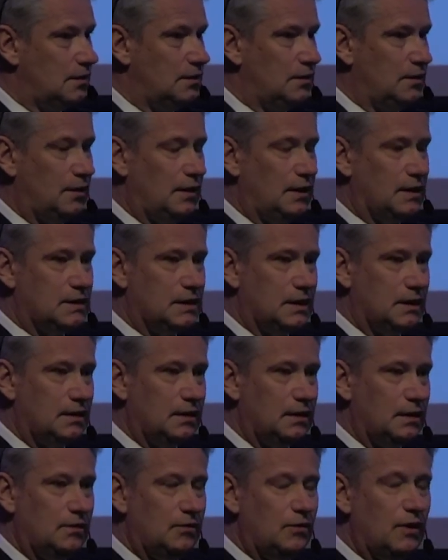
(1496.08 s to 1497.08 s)
let's say
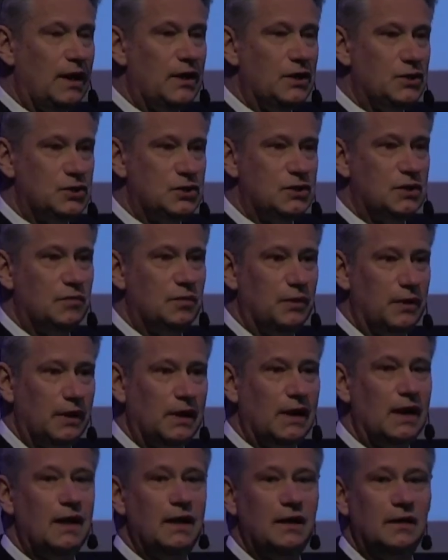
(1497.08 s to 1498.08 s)
the relationship with the
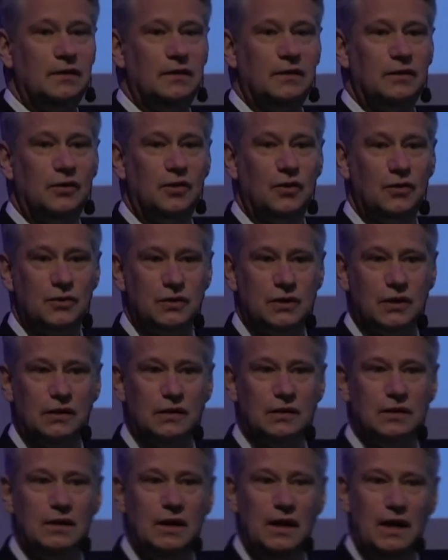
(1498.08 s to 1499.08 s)
client and the
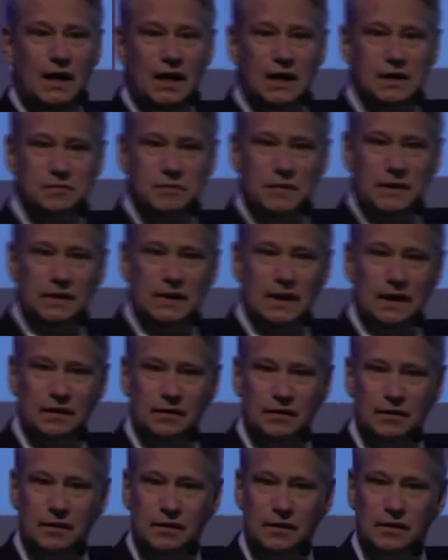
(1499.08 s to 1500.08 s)
contractor has been
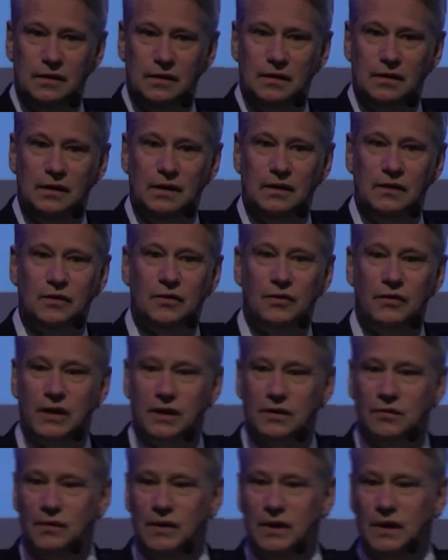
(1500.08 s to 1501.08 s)
done in a
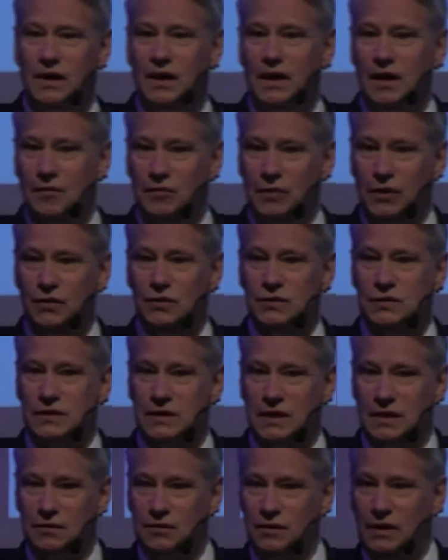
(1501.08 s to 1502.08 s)
correct way, but also
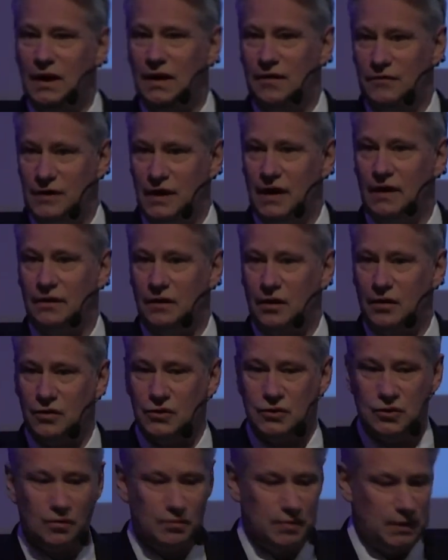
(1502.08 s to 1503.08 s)
that we have done our
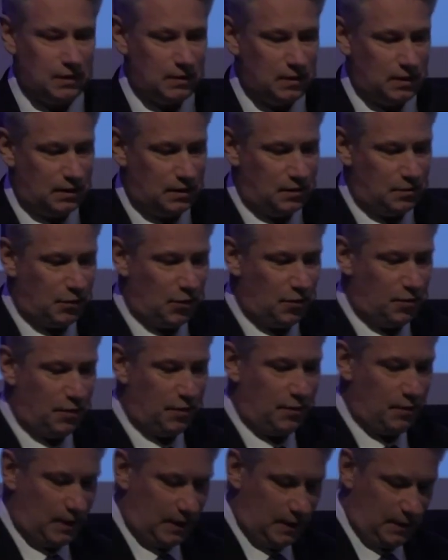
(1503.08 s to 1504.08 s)
job in a proper
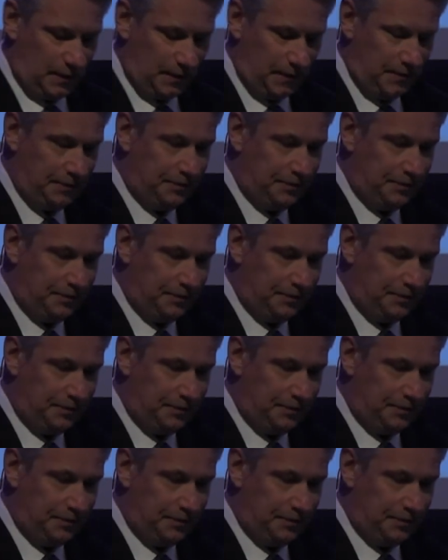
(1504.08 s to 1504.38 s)
way here.